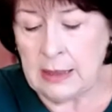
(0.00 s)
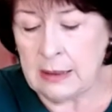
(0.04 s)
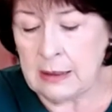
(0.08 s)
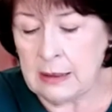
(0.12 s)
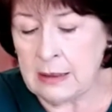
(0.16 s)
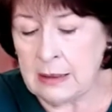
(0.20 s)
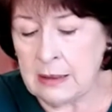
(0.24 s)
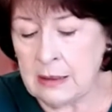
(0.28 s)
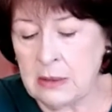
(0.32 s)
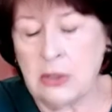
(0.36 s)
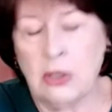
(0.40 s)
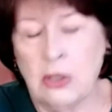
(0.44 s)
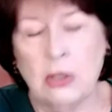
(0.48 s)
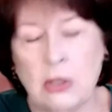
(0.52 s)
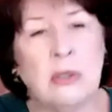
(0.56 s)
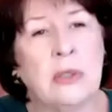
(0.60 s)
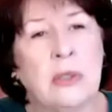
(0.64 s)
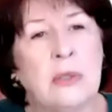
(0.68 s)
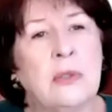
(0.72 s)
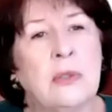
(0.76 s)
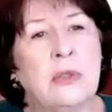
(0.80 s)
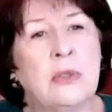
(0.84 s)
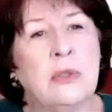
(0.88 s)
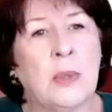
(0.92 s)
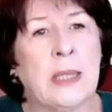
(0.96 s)
It didn't start till
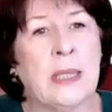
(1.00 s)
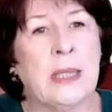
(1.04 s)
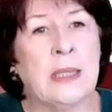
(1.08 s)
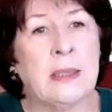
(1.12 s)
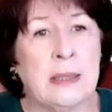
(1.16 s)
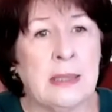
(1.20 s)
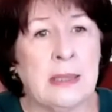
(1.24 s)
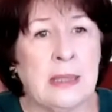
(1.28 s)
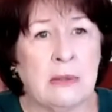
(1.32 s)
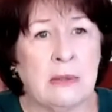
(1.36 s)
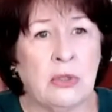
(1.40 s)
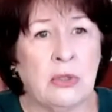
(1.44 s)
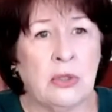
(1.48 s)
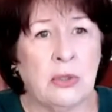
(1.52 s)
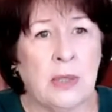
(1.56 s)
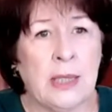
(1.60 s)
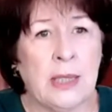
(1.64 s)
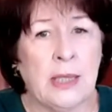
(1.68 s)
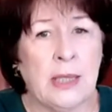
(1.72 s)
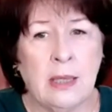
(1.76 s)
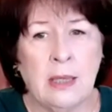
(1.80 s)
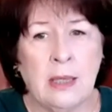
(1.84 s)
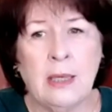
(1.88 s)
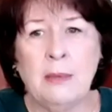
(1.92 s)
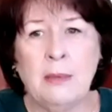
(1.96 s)
the 20th century.
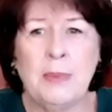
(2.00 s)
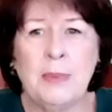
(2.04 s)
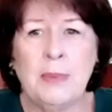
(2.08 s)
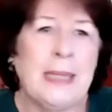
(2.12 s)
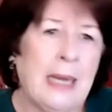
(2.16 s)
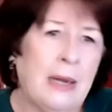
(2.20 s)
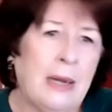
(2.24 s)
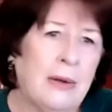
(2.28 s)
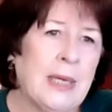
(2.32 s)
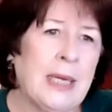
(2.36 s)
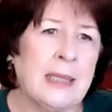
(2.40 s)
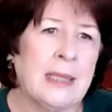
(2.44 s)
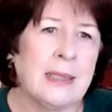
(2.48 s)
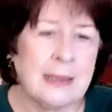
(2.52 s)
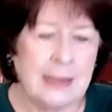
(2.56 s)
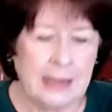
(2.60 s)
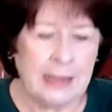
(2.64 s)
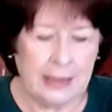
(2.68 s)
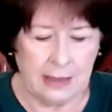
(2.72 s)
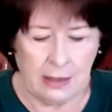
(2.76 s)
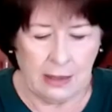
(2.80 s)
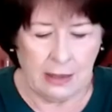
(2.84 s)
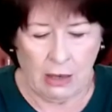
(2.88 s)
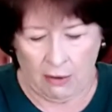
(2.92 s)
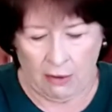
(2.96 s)
But now again, it's
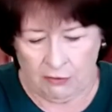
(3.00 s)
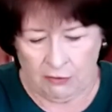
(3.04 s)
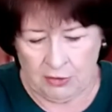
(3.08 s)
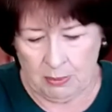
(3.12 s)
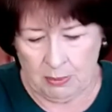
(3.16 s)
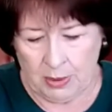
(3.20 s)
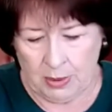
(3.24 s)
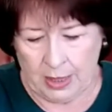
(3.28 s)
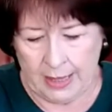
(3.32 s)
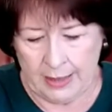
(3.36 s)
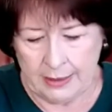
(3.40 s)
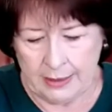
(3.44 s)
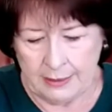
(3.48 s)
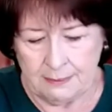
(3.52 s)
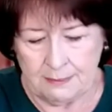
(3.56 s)
like a coffee break.